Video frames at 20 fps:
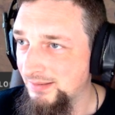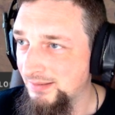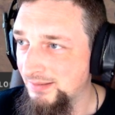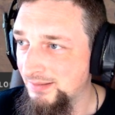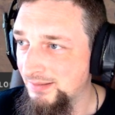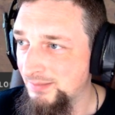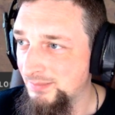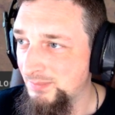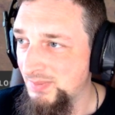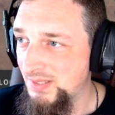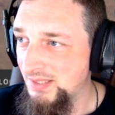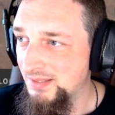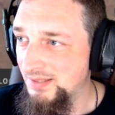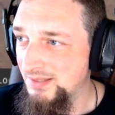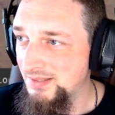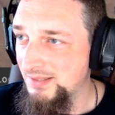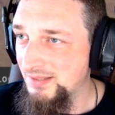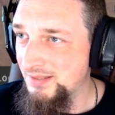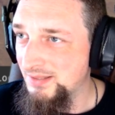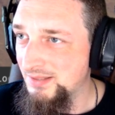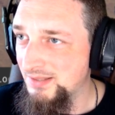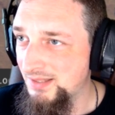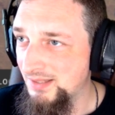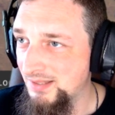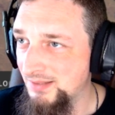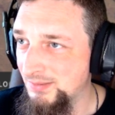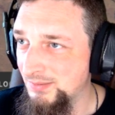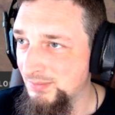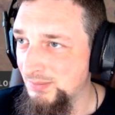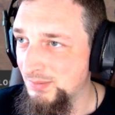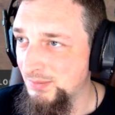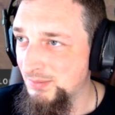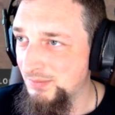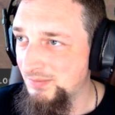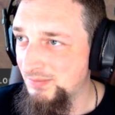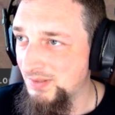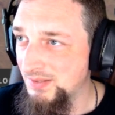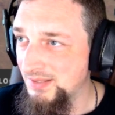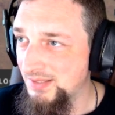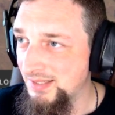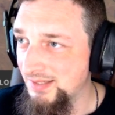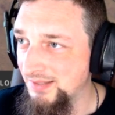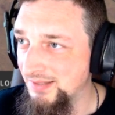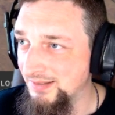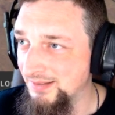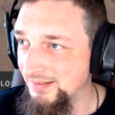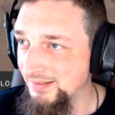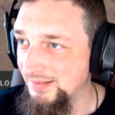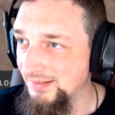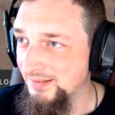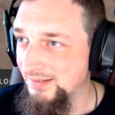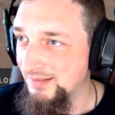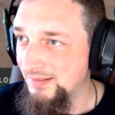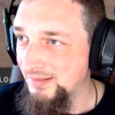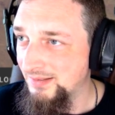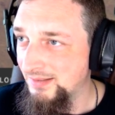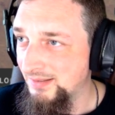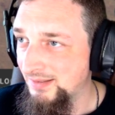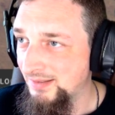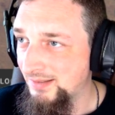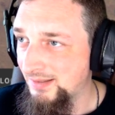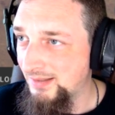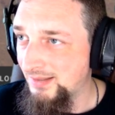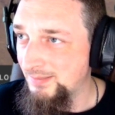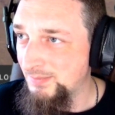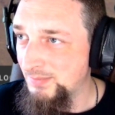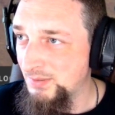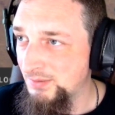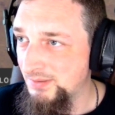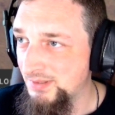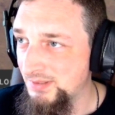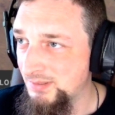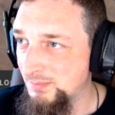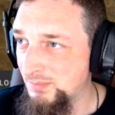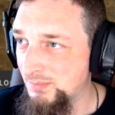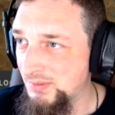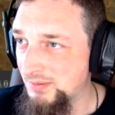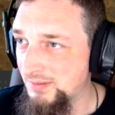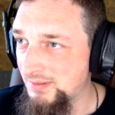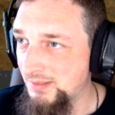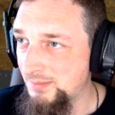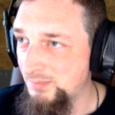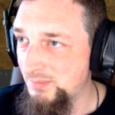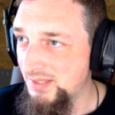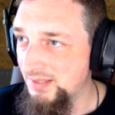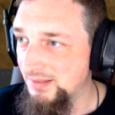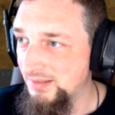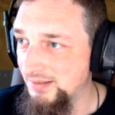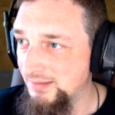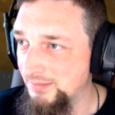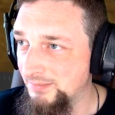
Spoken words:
because this is getting a little funky here, I'm going to pull up here.